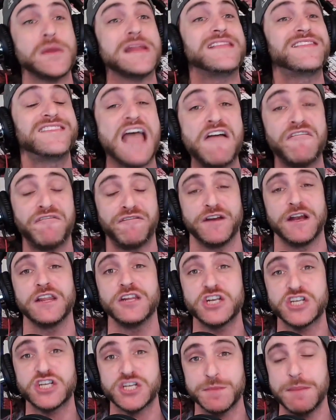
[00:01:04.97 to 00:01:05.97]
We
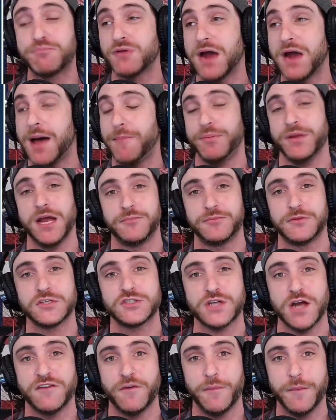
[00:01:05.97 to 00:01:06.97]
definitely should be propping up
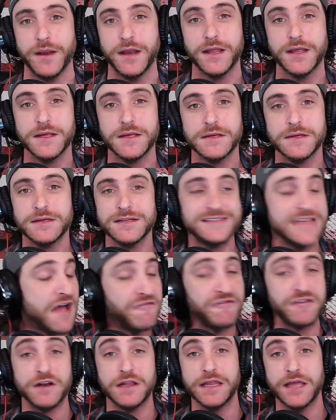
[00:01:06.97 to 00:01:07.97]
this government.
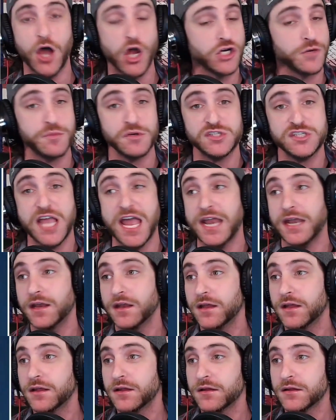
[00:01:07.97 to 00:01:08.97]
Definitely, 100%.
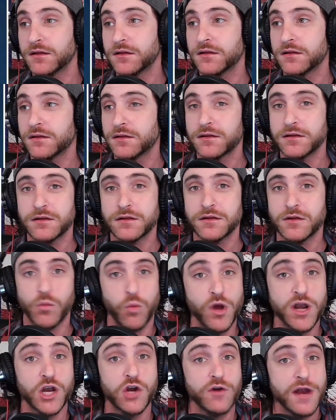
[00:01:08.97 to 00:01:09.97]

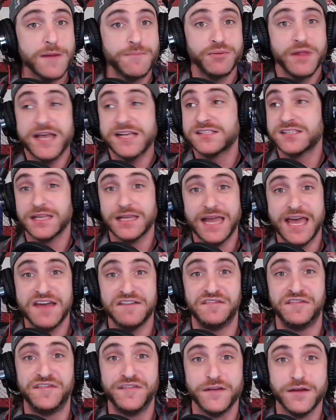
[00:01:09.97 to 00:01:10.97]
What a great place to
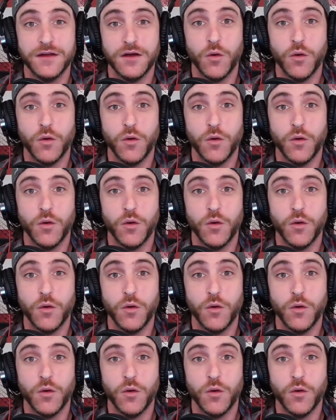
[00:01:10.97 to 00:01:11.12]
live.